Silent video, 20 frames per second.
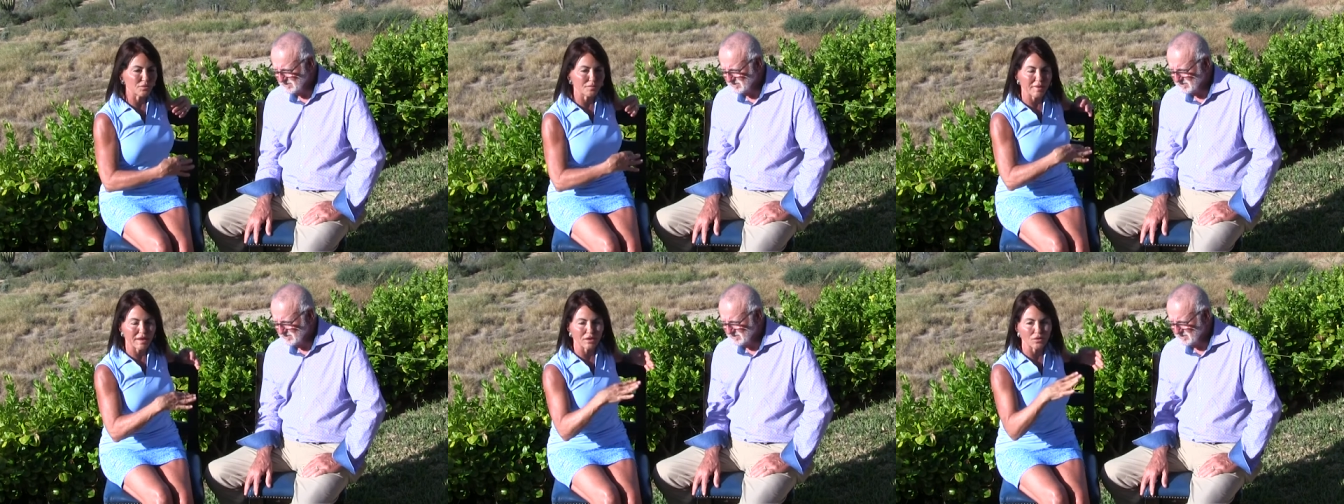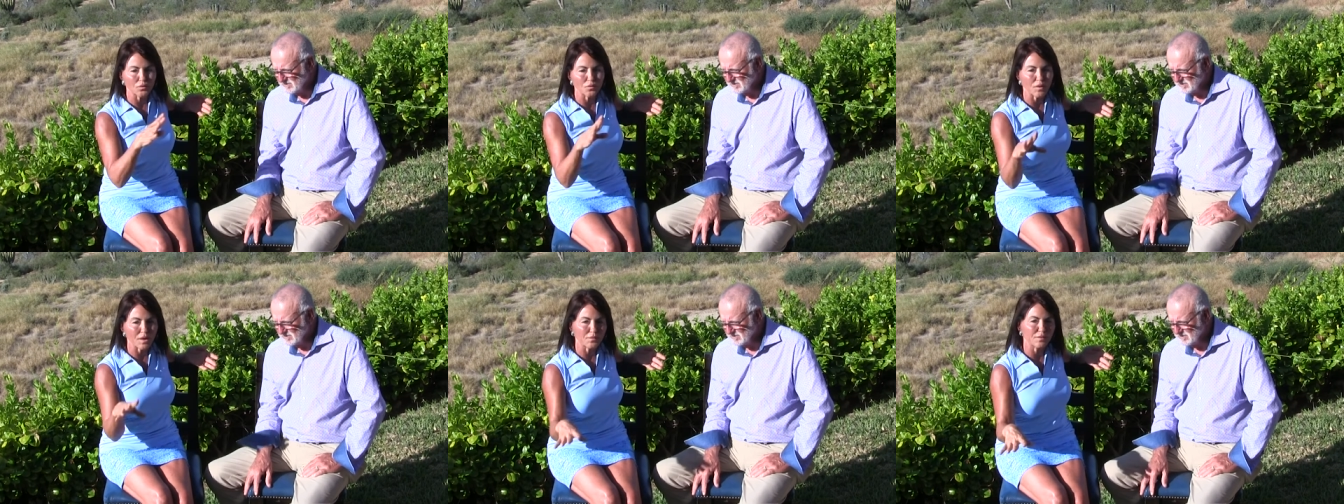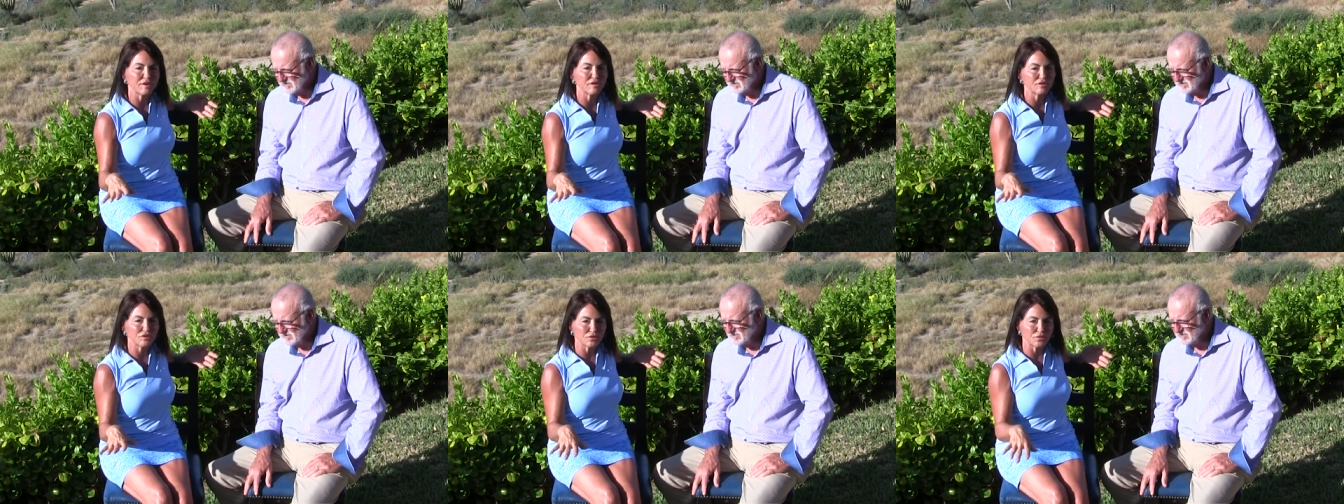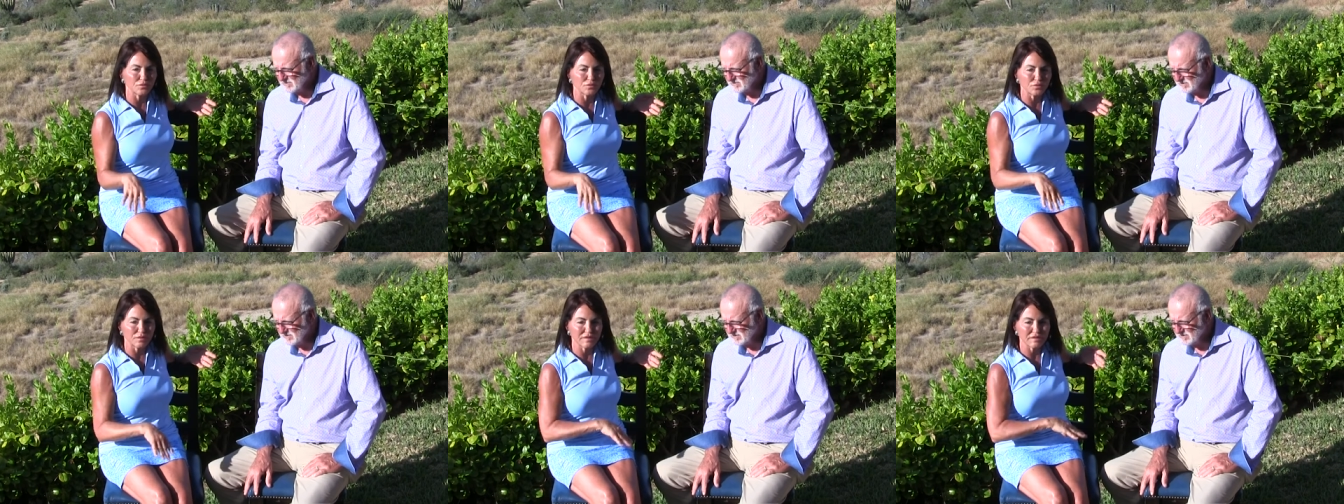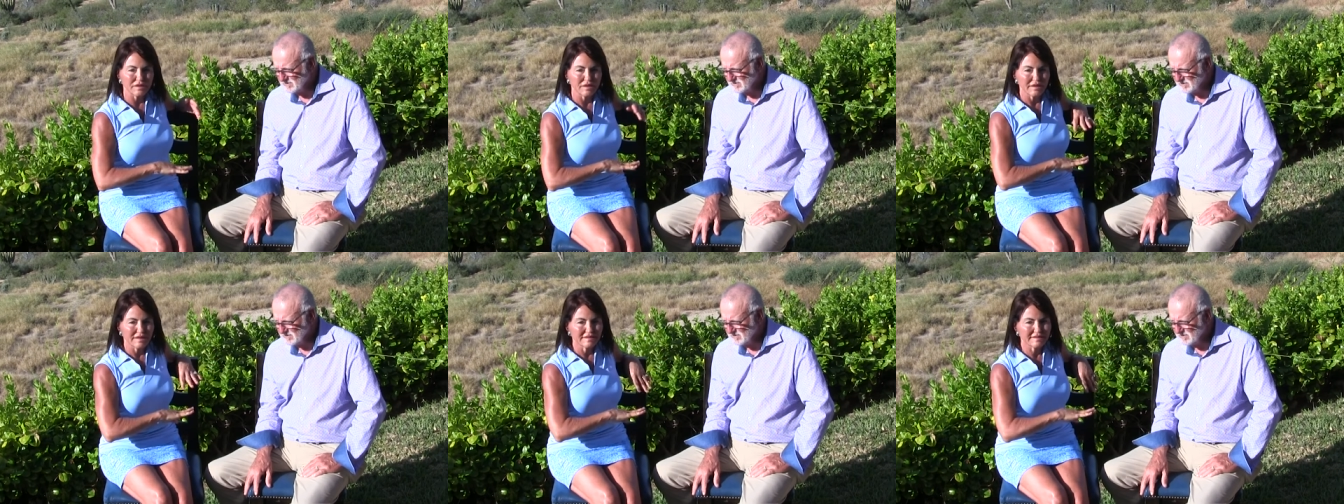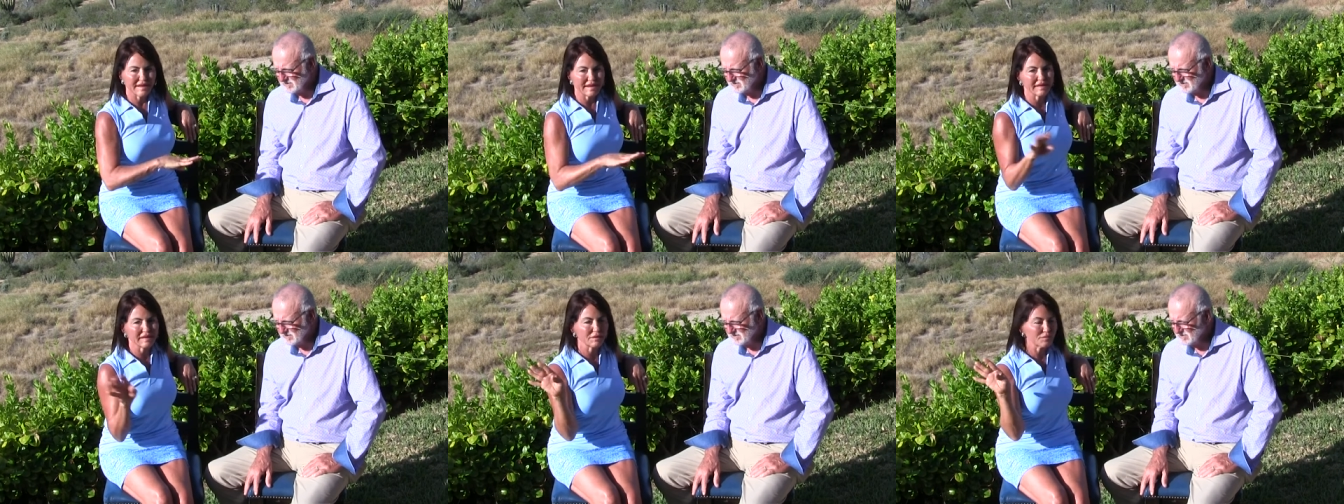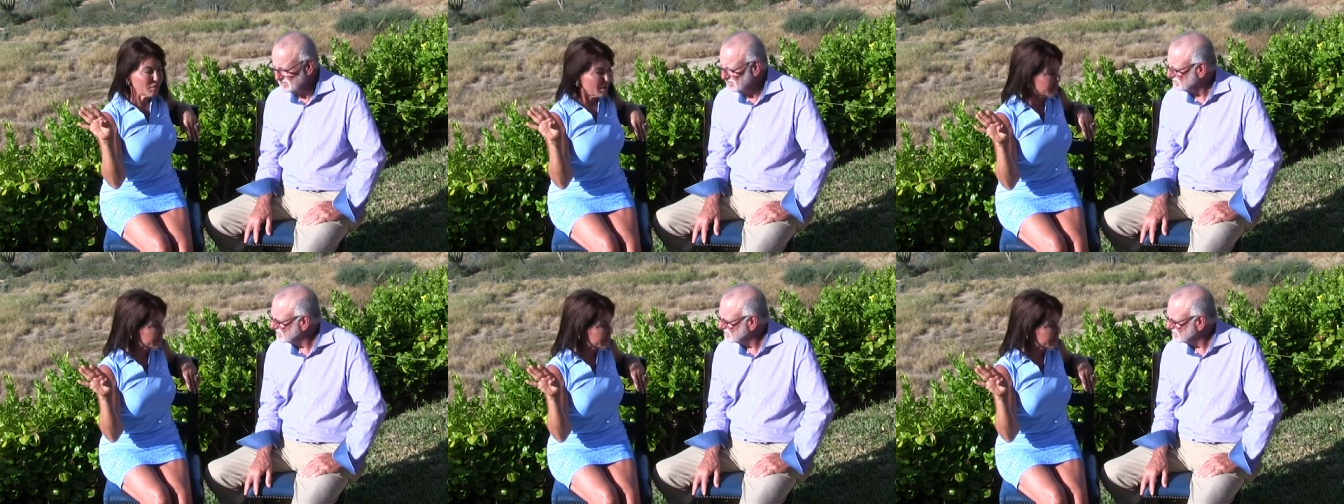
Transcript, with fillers: no matter what we do with taking them